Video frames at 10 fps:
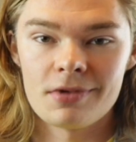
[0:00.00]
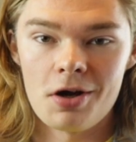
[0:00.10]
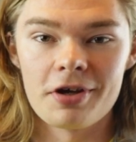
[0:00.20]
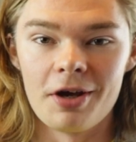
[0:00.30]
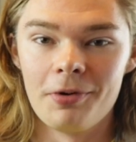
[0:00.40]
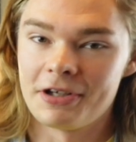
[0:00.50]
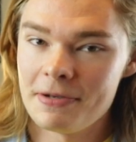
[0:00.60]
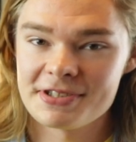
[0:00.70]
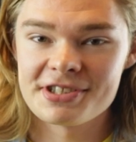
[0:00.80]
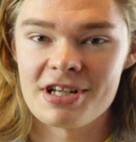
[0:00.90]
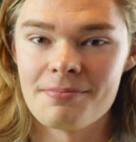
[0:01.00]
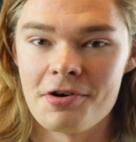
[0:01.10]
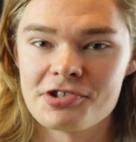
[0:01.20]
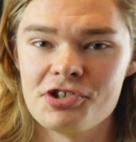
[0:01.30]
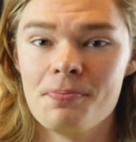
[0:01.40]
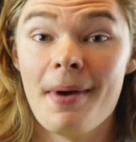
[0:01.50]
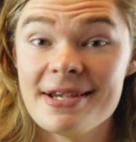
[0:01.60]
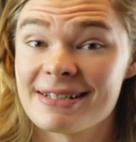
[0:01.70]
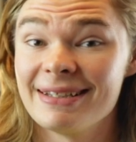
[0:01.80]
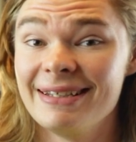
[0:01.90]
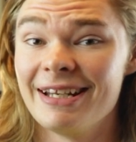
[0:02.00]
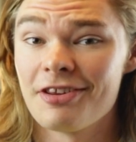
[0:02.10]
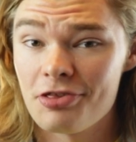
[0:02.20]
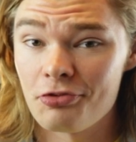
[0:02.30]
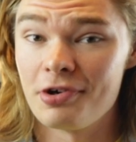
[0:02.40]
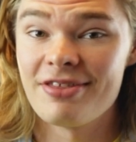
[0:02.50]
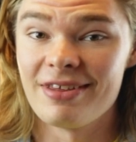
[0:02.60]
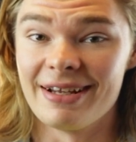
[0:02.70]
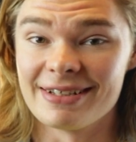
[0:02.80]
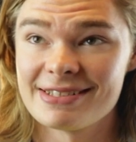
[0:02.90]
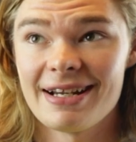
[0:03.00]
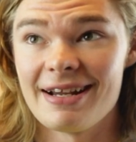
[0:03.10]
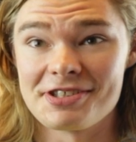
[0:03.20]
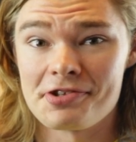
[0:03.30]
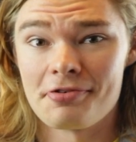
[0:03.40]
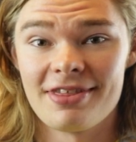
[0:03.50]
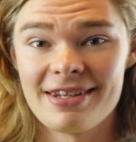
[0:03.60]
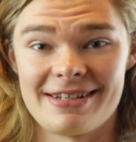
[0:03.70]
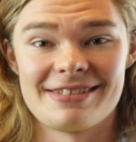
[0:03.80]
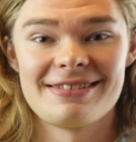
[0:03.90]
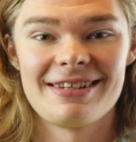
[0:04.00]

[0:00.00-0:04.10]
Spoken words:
Okay, when it comes to stop motion, you basically need three things. Yeah, just three things.